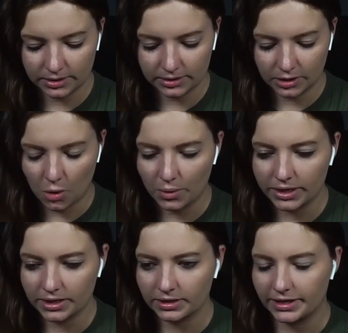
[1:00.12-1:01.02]

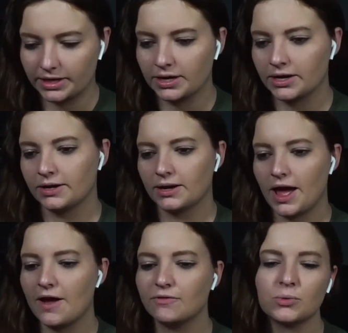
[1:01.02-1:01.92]
going, like,
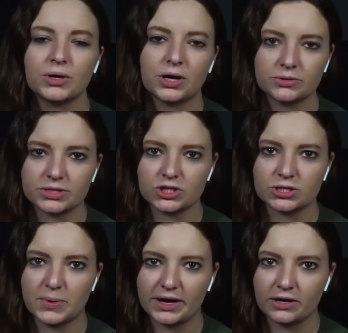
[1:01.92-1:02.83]
everyone knows that she's
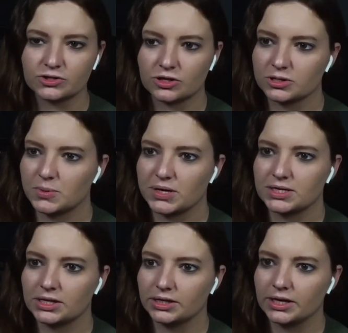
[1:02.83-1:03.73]
back on drugs,
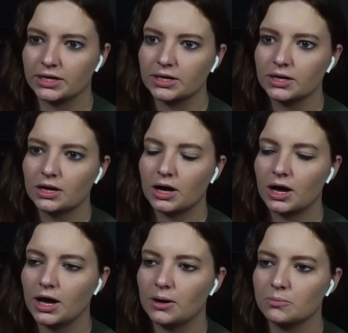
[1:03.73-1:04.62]
basically.
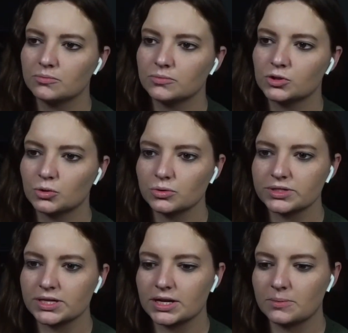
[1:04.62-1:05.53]
Jules
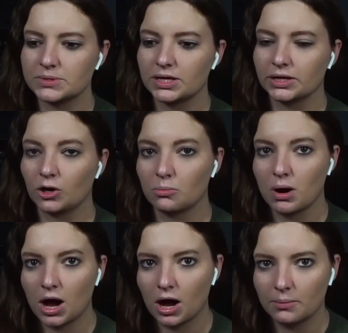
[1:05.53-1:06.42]
ended up telling her
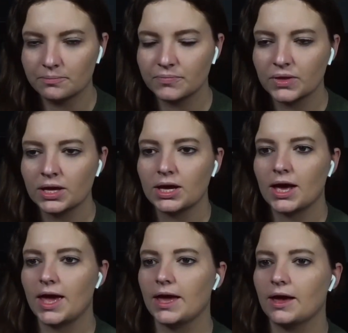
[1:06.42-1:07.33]
mom,
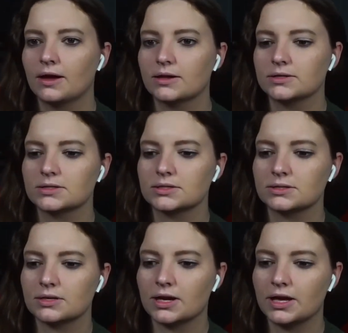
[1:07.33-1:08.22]
and
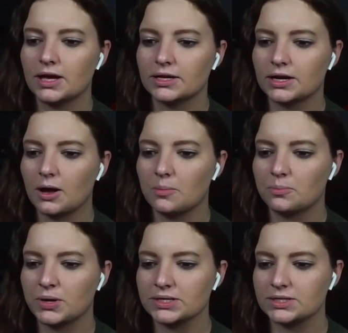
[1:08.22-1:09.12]
it ended up
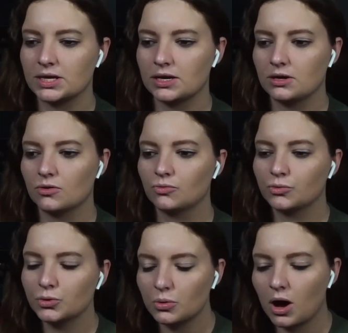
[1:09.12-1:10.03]
pissing
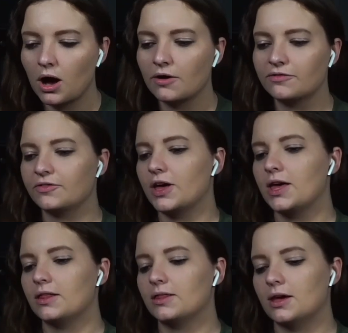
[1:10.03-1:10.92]
Rue off,
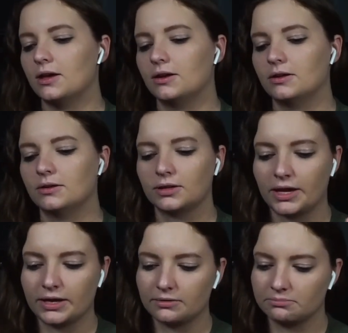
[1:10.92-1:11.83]
and then,
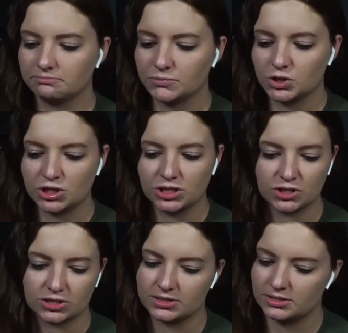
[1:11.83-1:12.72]
like, she
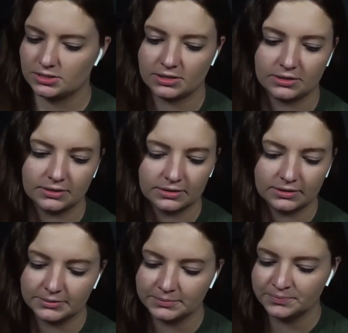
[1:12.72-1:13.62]

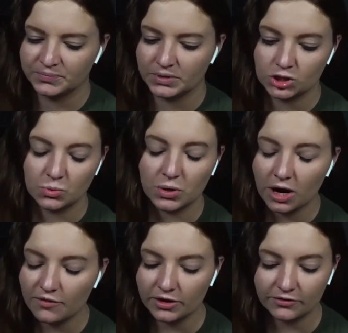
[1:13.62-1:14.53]
went
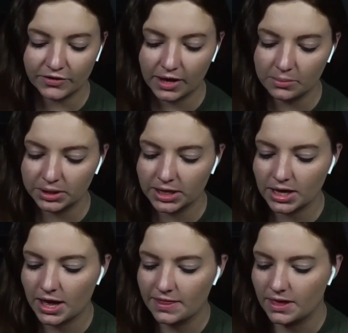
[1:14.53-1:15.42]
off on her family,
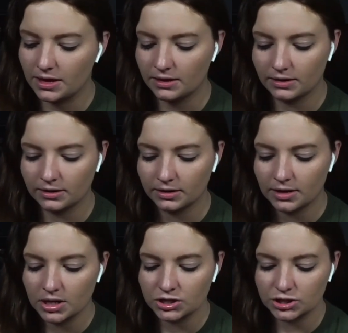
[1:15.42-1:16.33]
and then
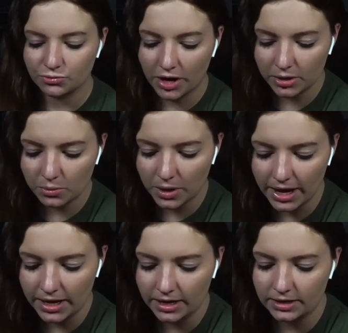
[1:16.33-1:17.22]
she ran
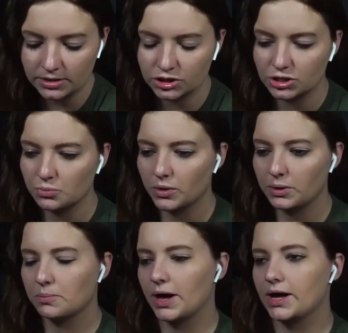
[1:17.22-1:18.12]
away. She
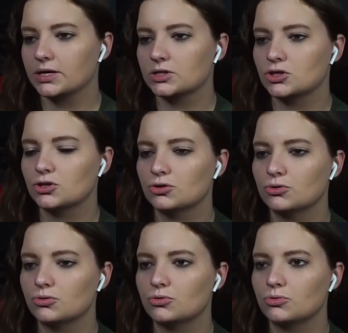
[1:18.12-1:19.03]
went back
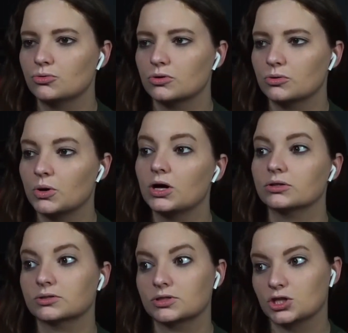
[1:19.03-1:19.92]
to,
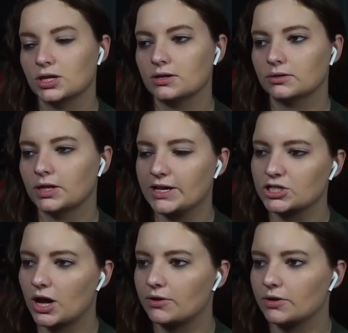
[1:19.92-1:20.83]
well, she lashed
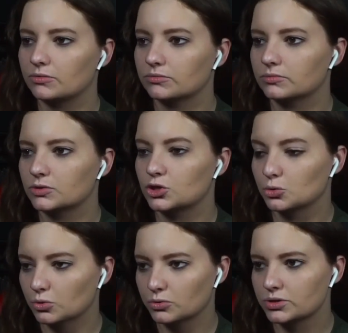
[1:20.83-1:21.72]
out at
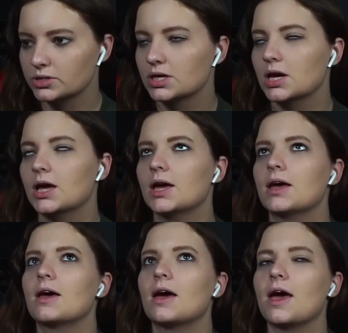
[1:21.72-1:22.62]
Jules,
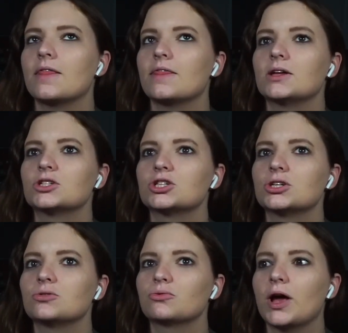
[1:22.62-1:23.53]
and then
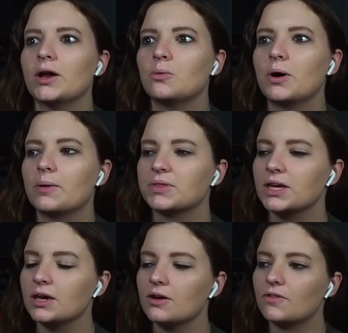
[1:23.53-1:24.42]
she ran away. I'm
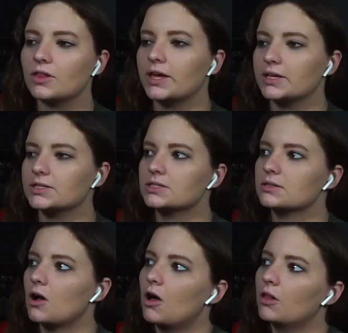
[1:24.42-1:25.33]
thinking of, like,
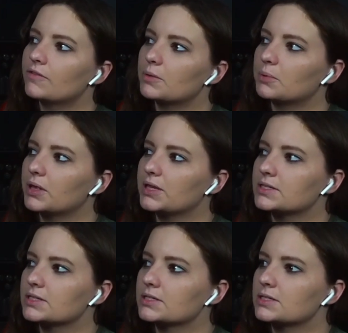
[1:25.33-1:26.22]
all of the
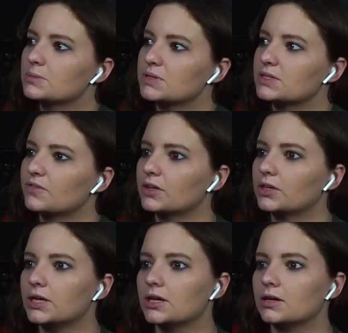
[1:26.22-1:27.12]
places
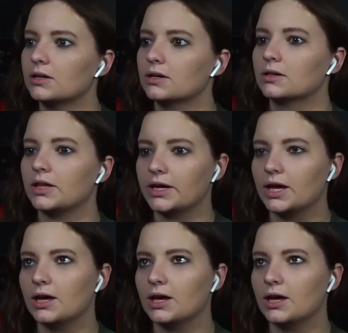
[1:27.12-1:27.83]
specifically, like,